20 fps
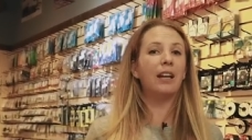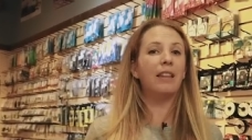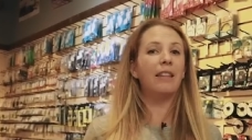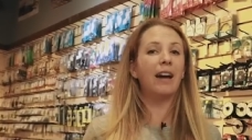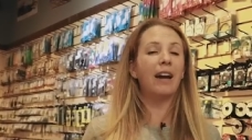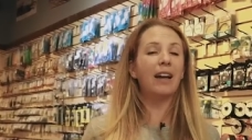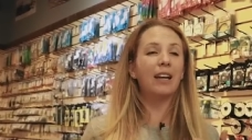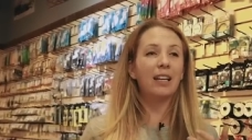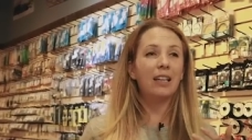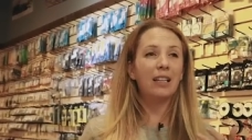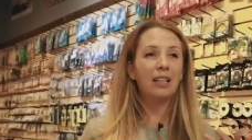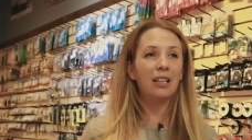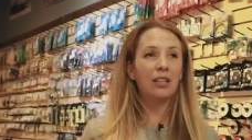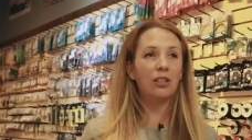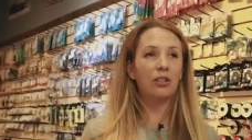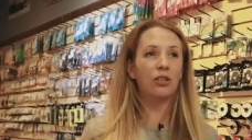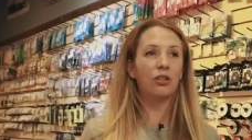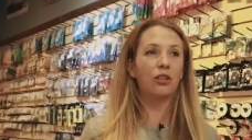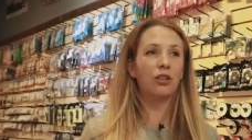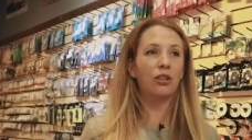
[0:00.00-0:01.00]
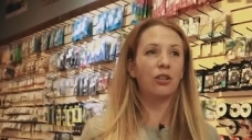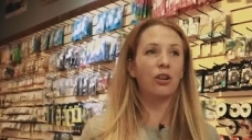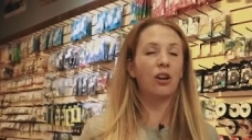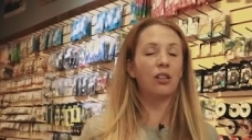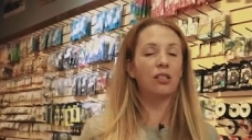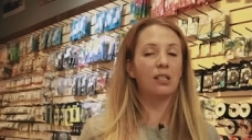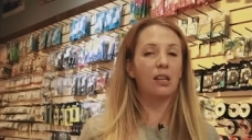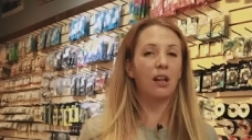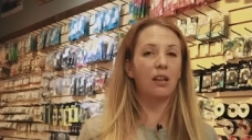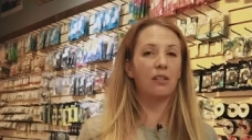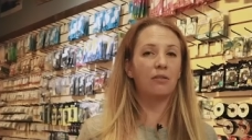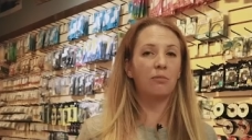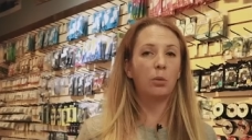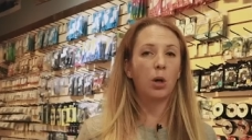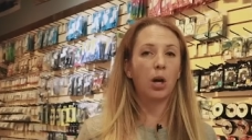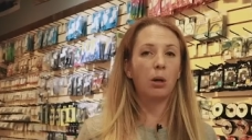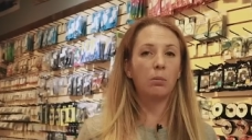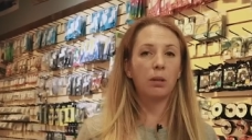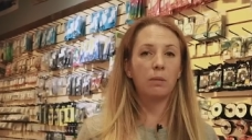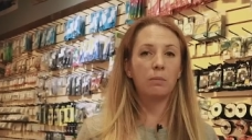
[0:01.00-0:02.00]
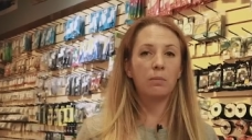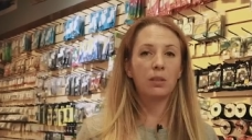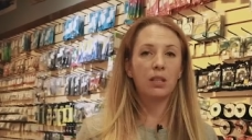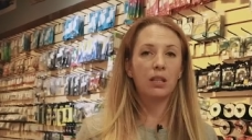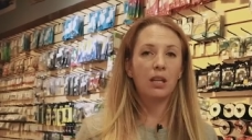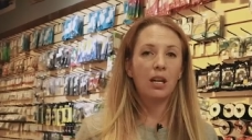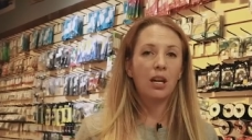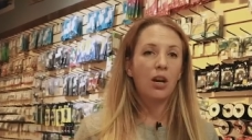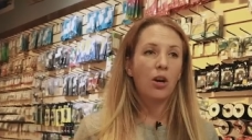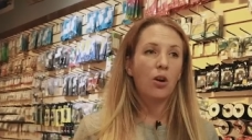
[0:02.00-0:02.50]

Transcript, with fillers: and that can in turn cause a lot of problems.